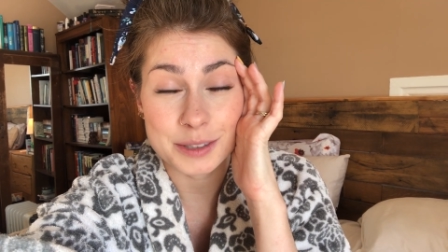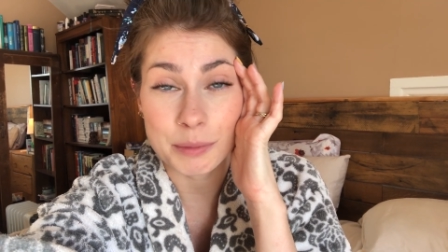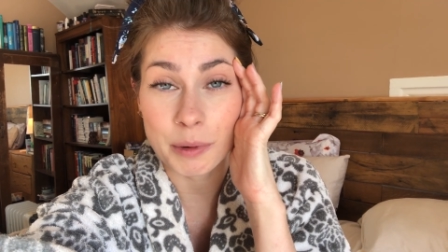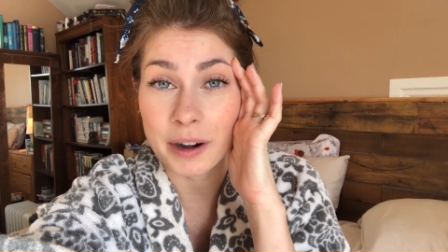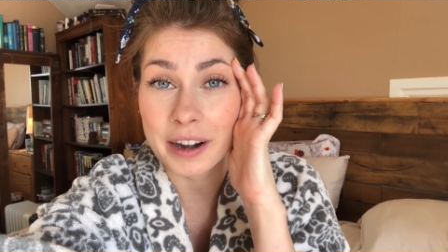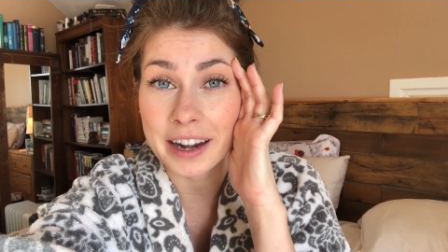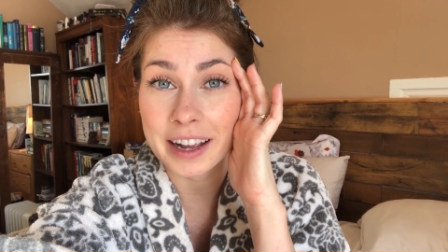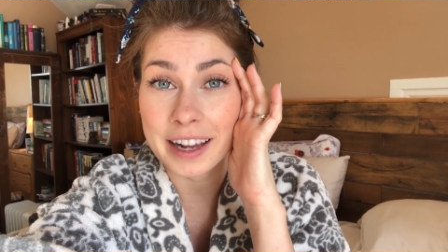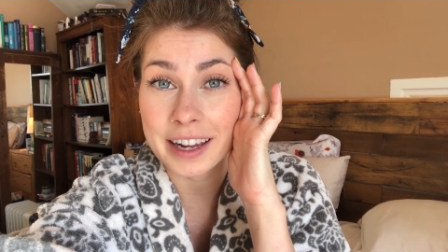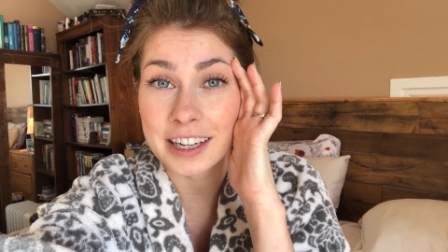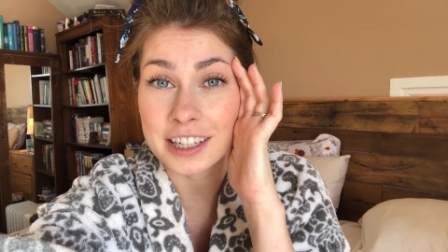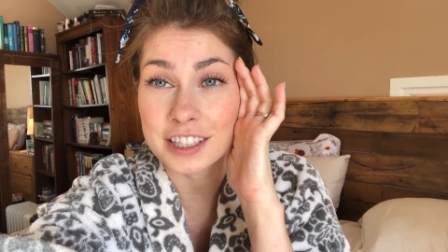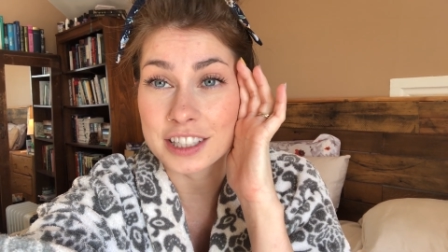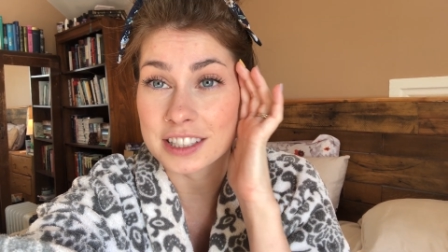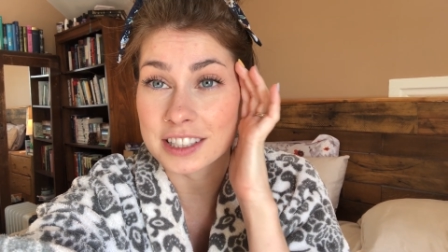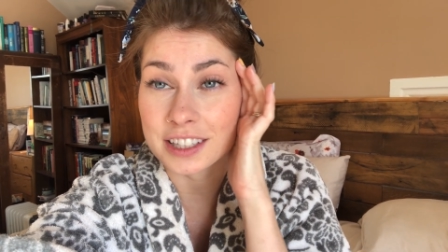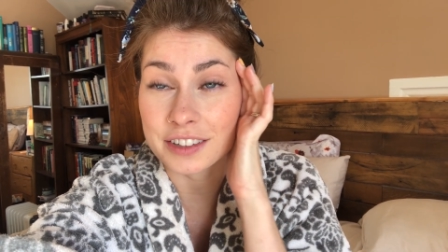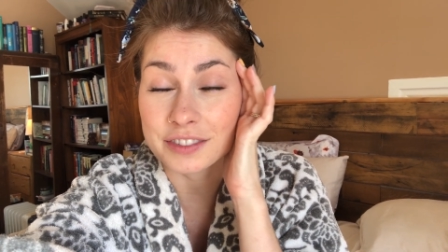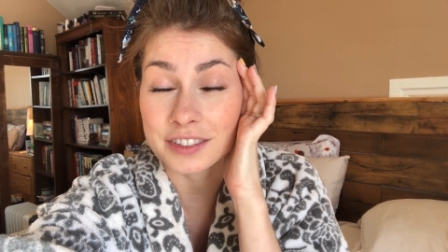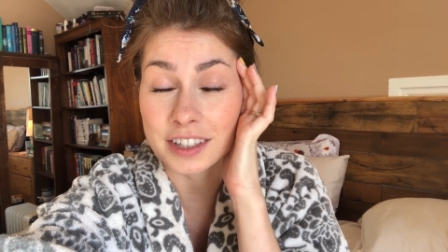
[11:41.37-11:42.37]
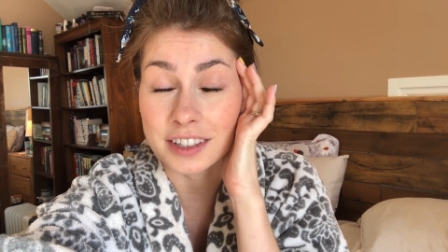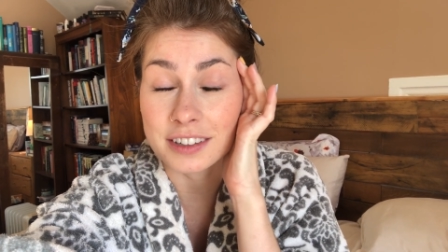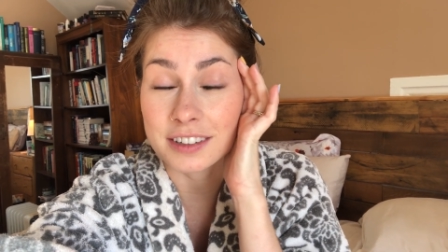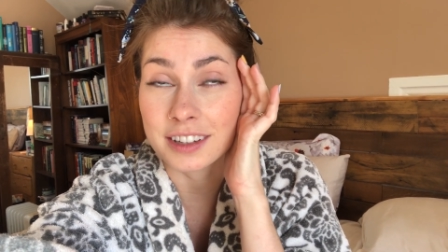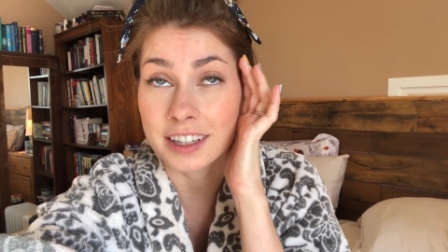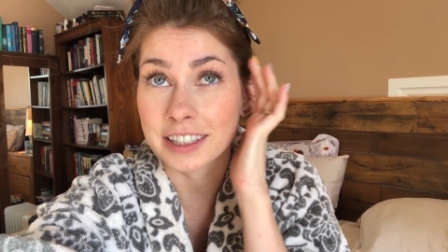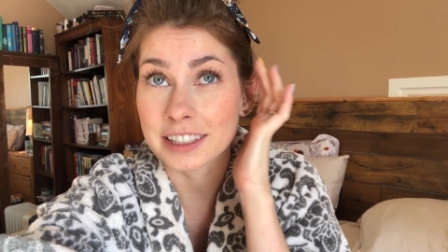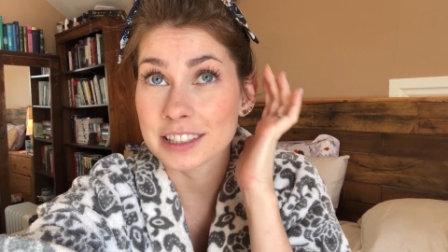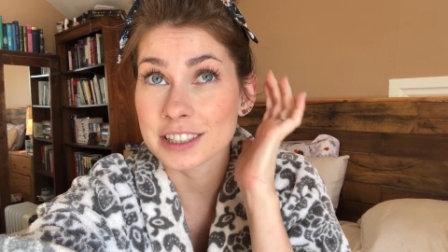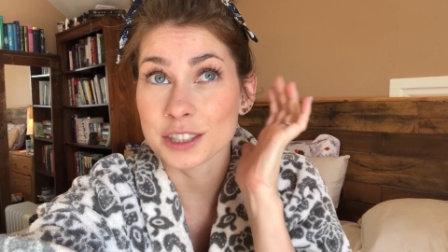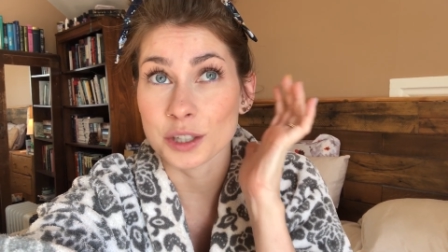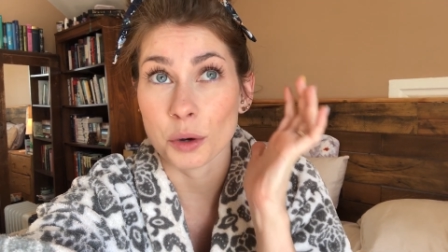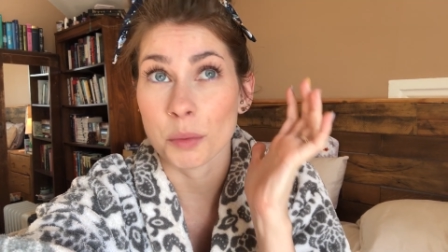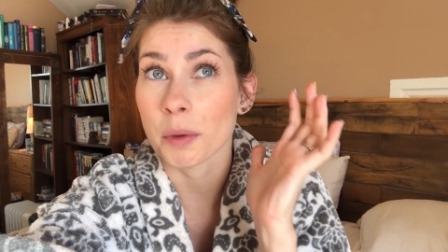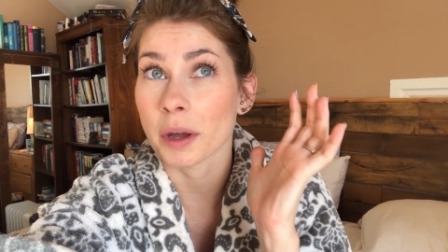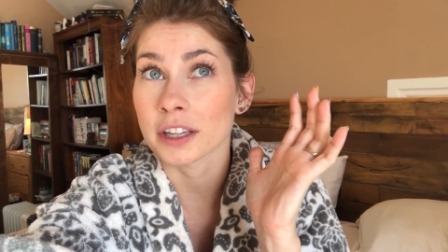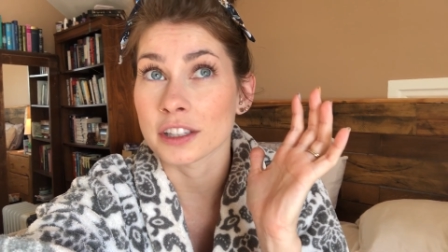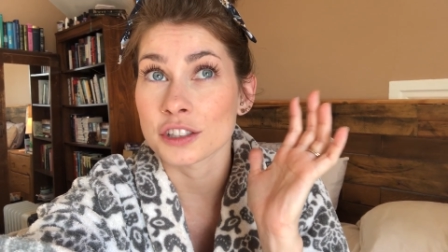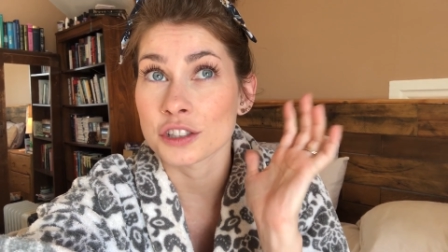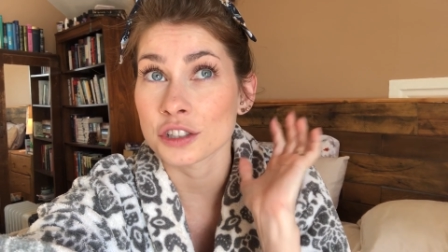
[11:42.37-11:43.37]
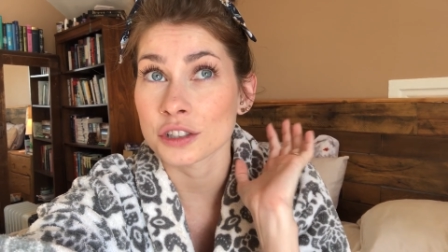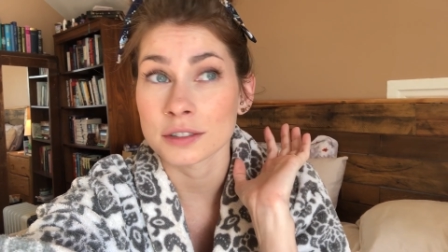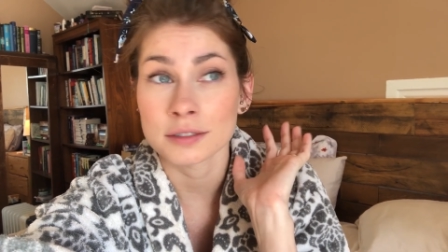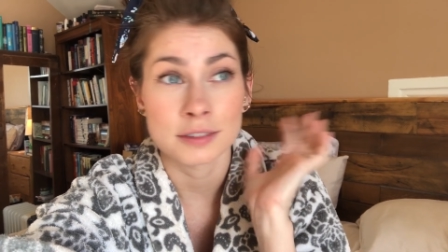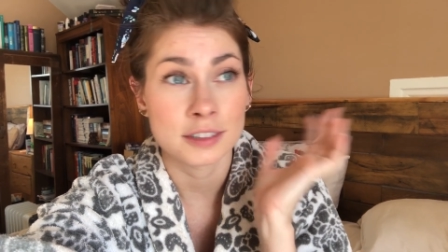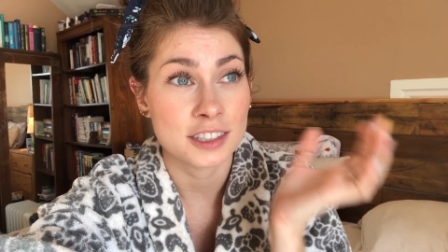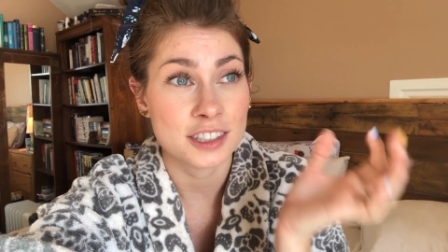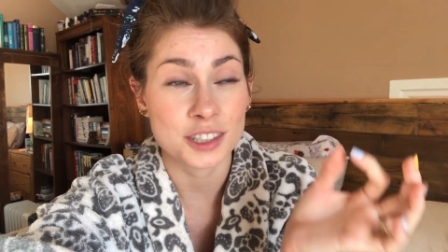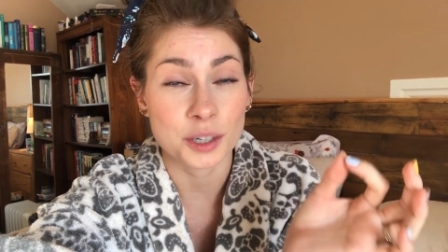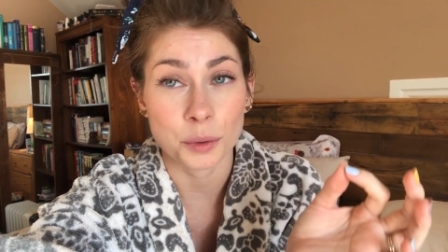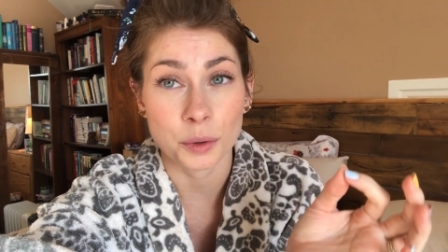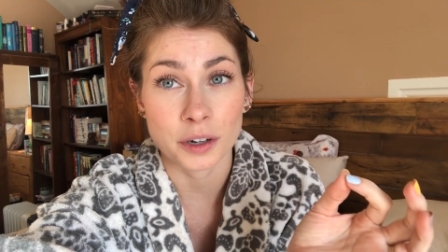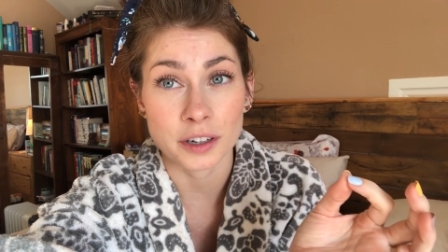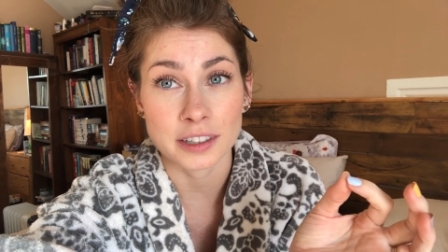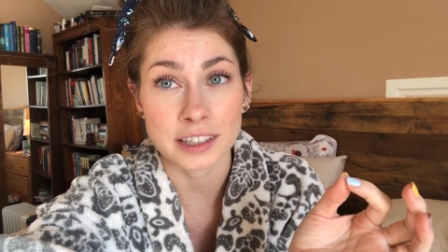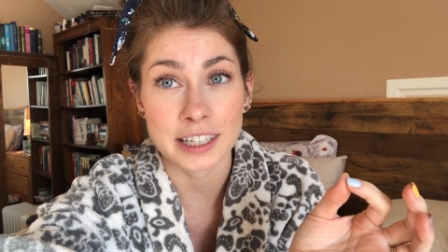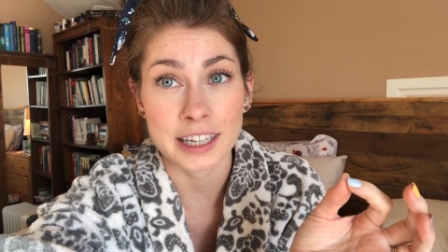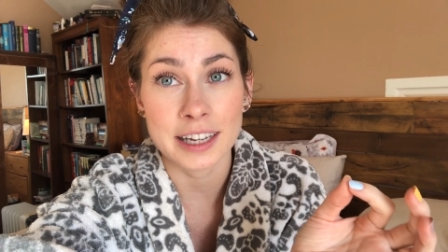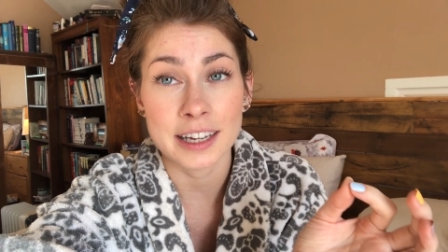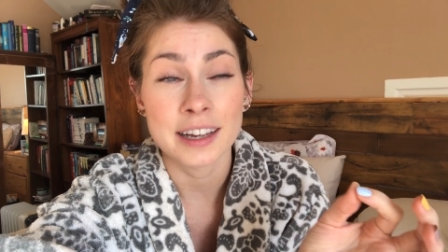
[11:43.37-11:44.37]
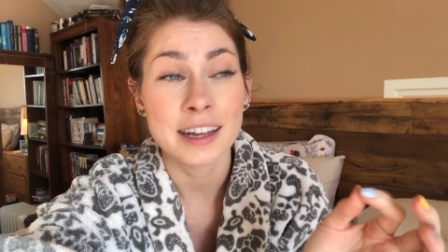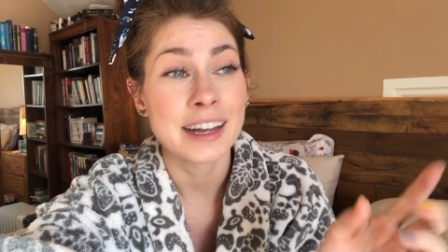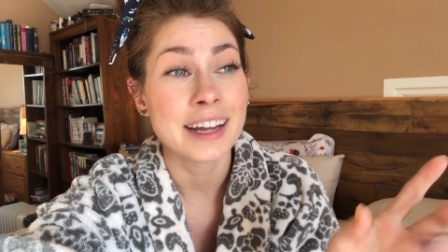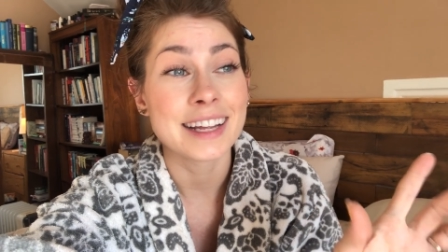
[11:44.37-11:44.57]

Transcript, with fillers: morning and just have done like so much so early.